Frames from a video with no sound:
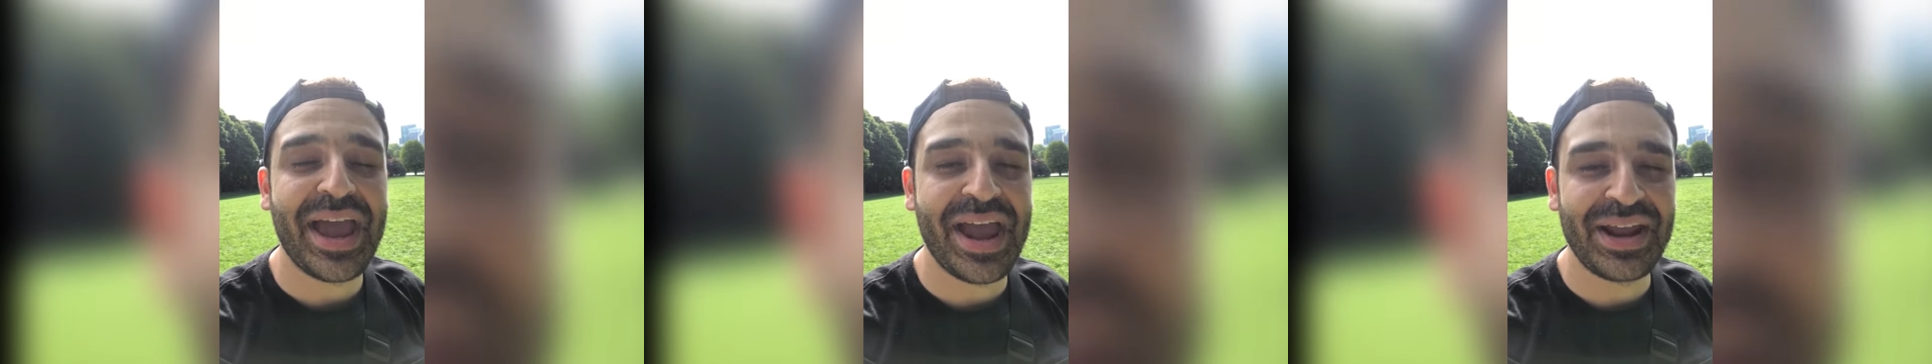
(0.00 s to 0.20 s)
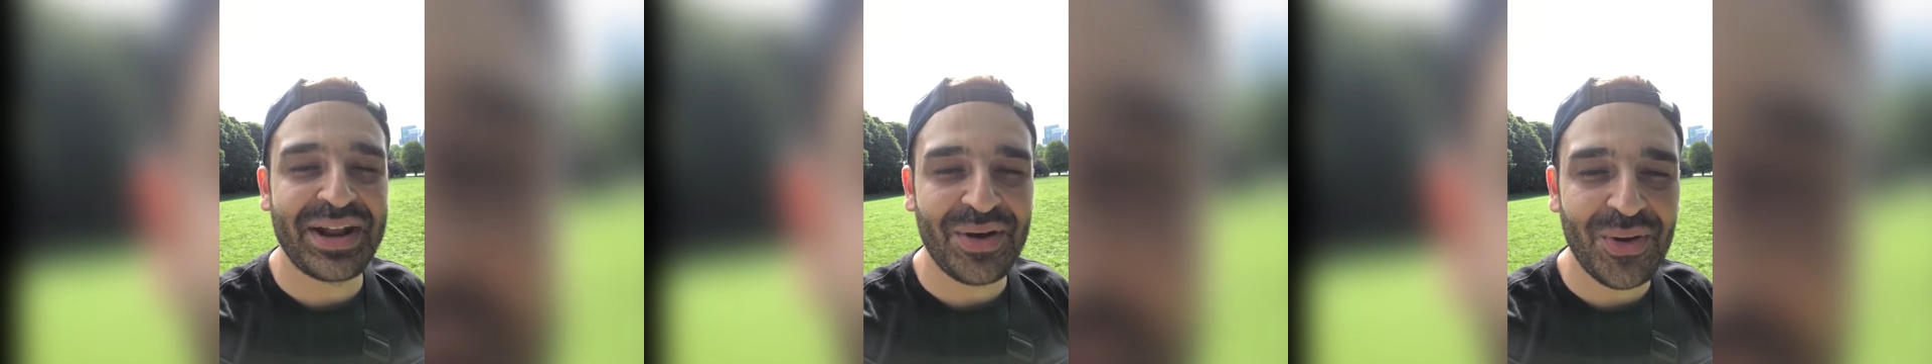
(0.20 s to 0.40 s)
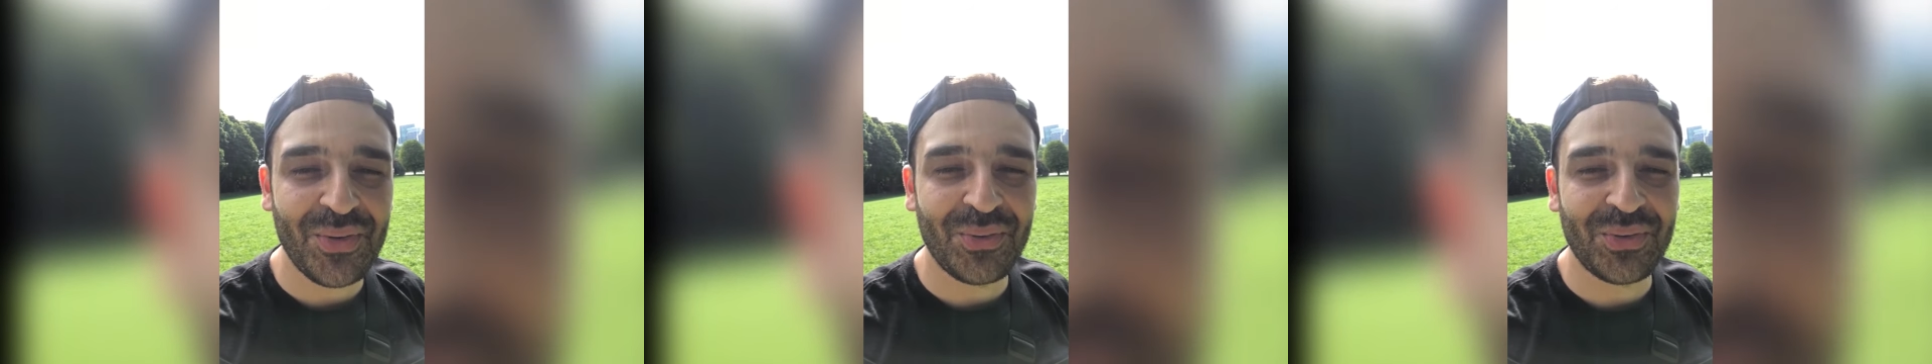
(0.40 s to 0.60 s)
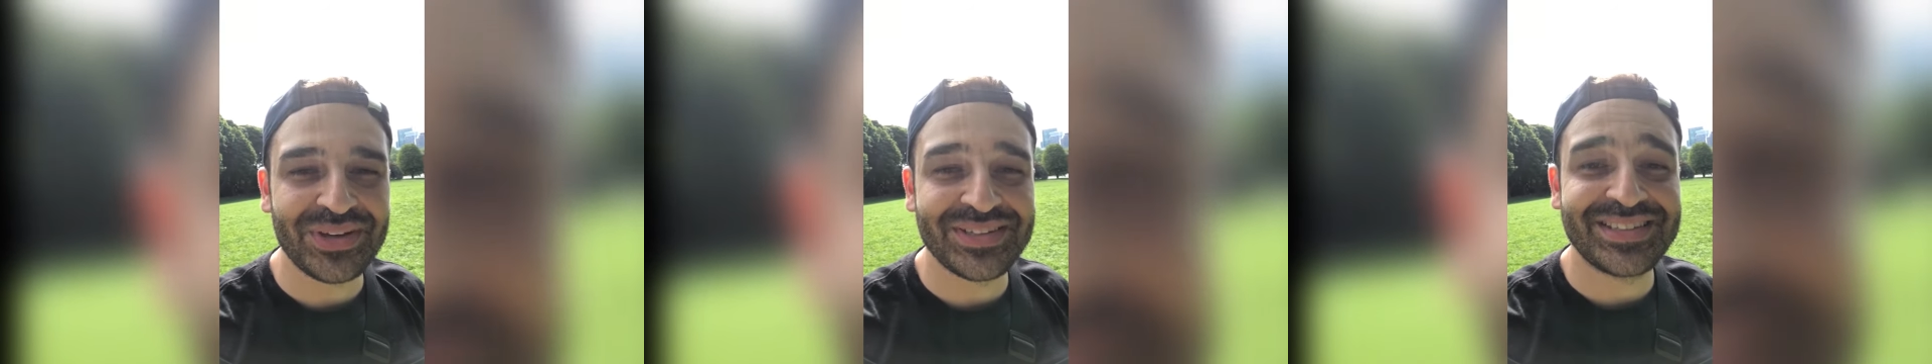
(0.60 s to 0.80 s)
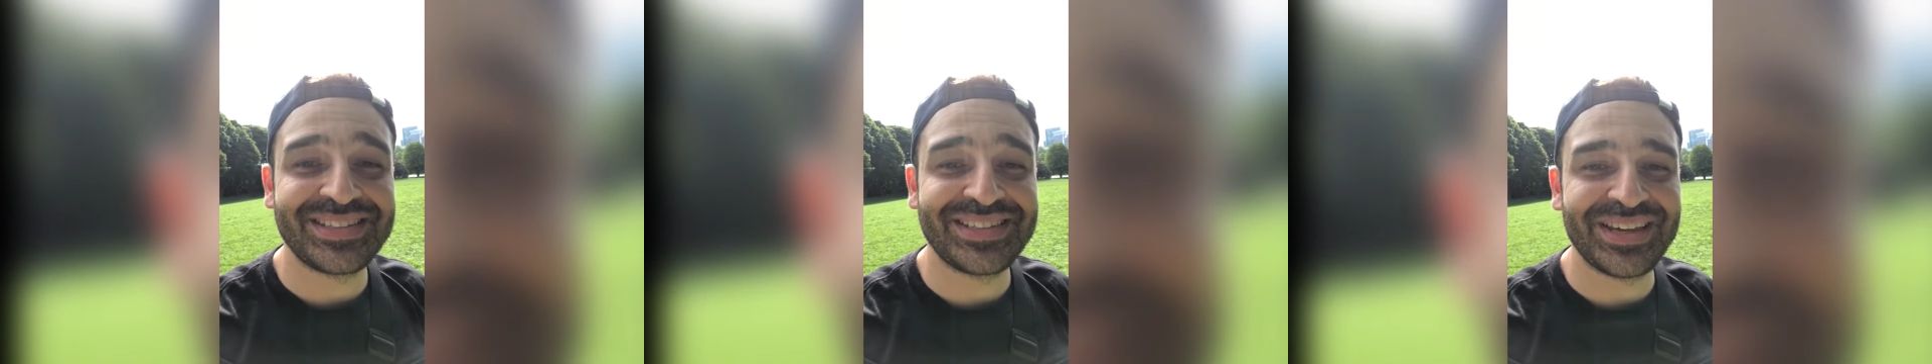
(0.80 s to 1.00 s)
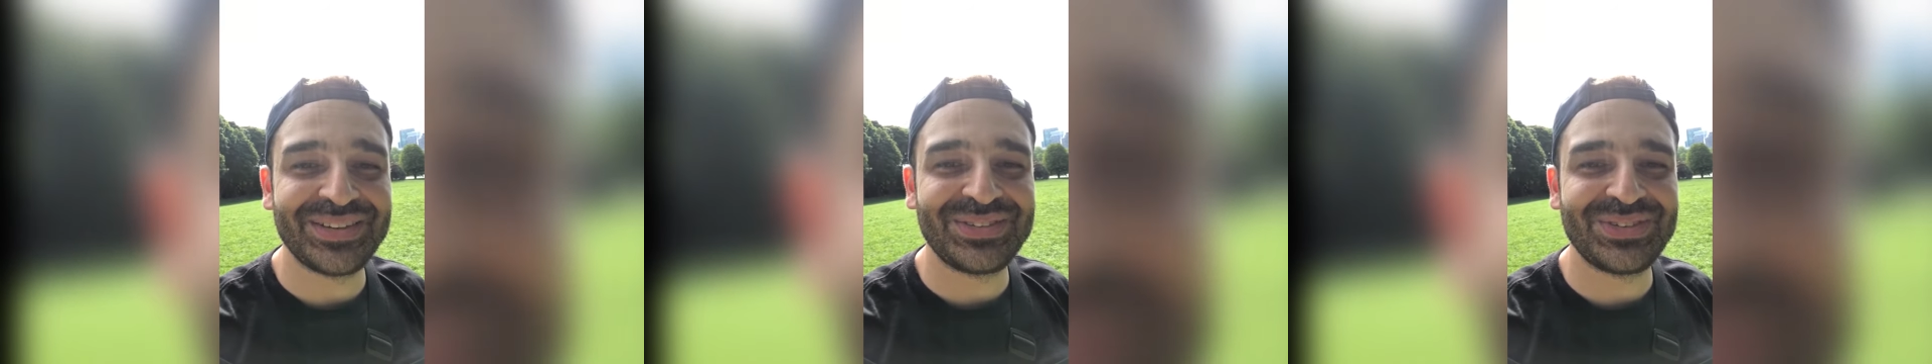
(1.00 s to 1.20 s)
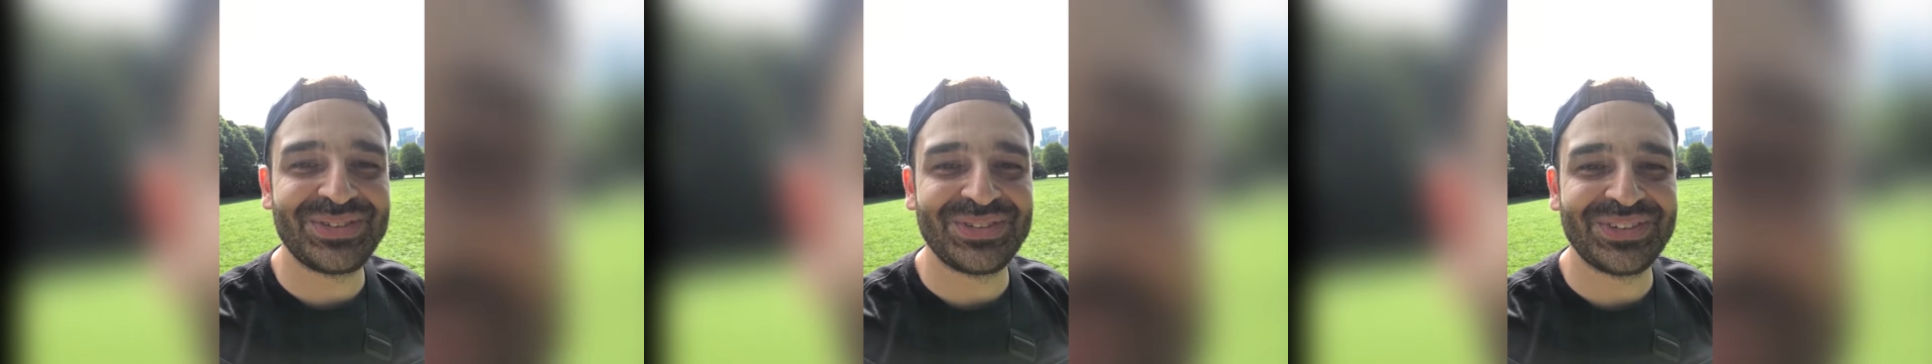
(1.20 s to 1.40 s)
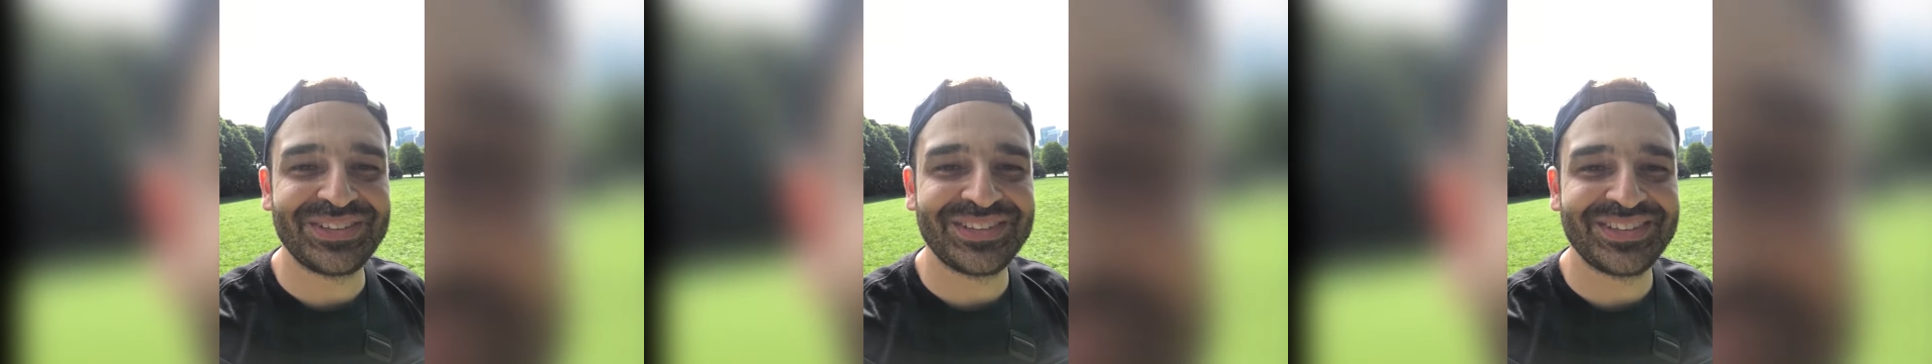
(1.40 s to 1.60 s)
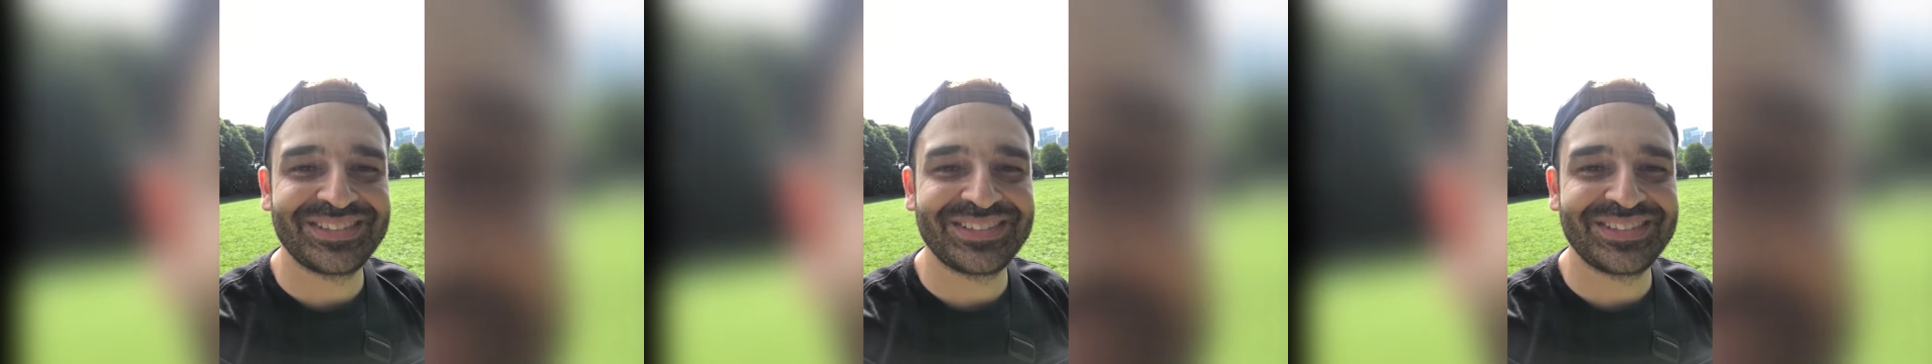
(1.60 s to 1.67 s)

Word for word: and always stay tuned.